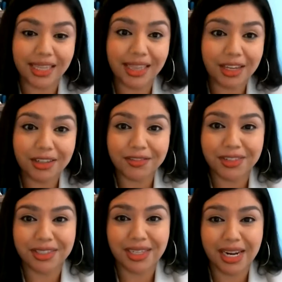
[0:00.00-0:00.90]
at the
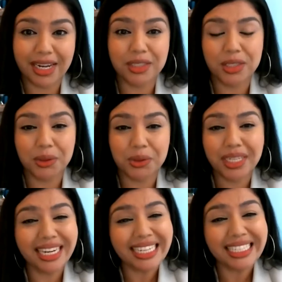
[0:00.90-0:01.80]
university. And so should
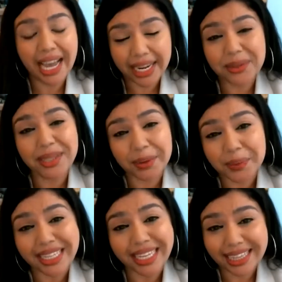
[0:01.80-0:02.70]
any Title IX
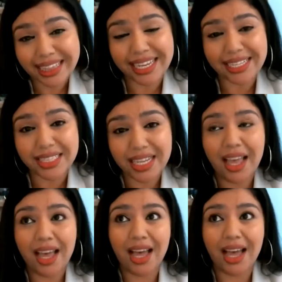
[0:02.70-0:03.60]
related things
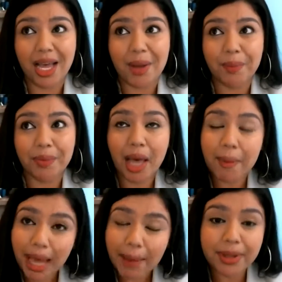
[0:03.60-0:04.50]

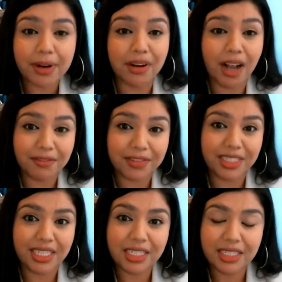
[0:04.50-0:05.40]
come up in our
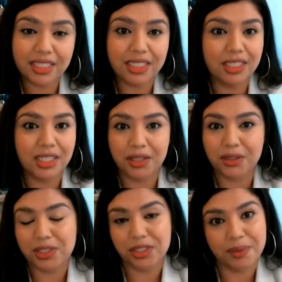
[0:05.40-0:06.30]
conversations, you
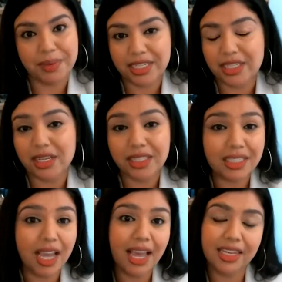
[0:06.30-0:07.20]
know, discrimination on
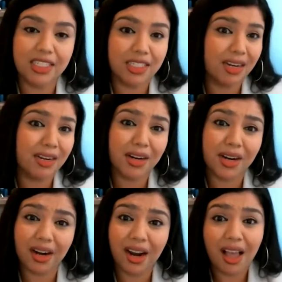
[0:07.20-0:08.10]
sex,
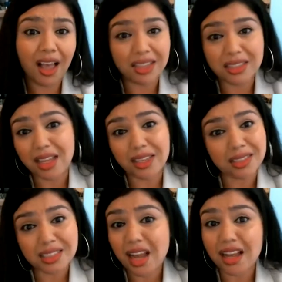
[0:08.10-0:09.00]
gender,
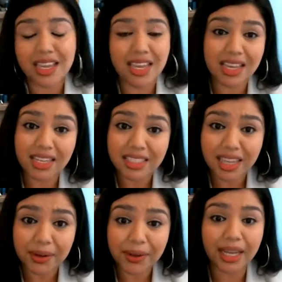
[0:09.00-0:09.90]
assault, stalking,
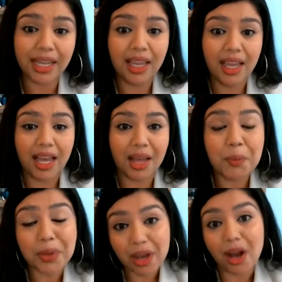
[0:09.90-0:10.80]
etc.,
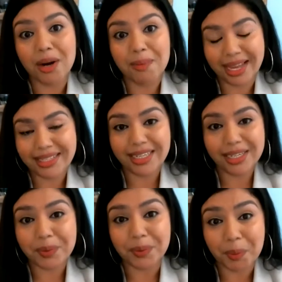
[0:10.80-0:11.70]
we are
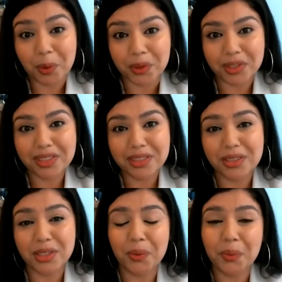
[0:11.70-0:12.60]
mandated reporters. And
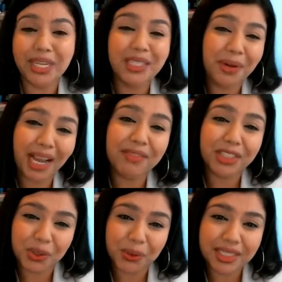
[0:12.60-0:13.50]
so we don't have a
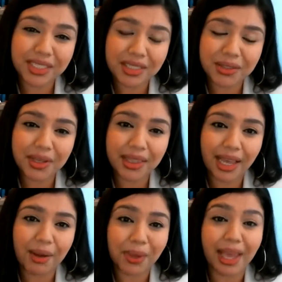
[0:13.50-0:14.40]
choice in doing
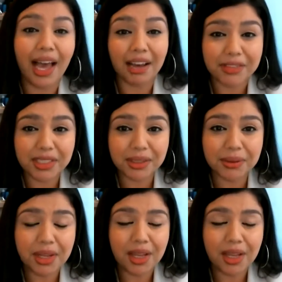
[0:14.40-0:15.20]
that. We have to.